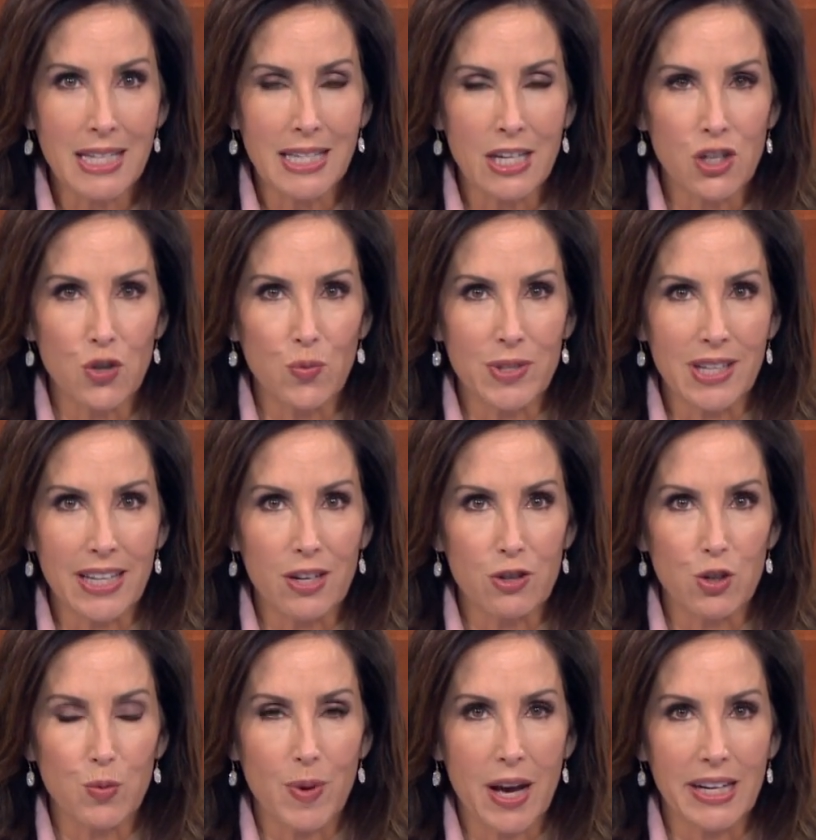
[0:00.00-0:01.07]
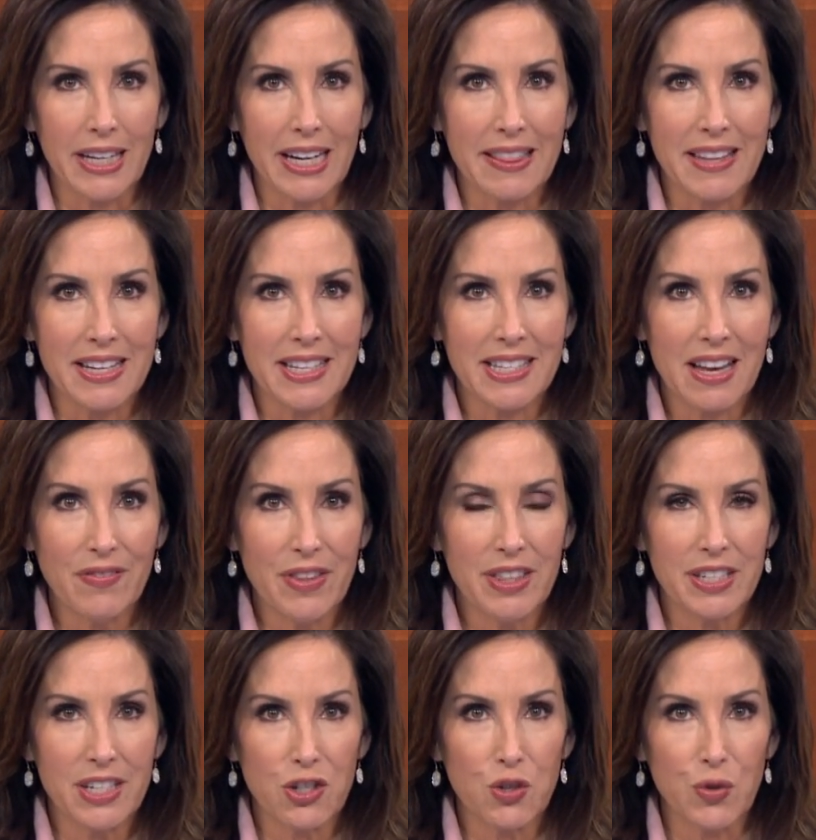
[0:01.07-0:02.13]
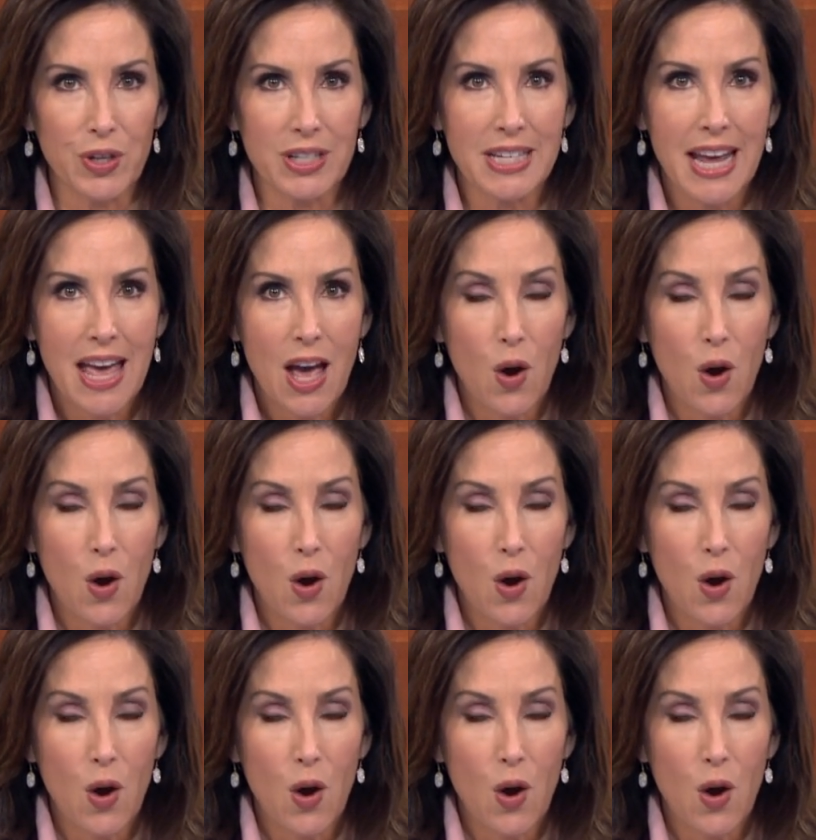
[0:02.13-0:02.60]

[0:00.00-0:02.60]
station was later spotted in the 7th District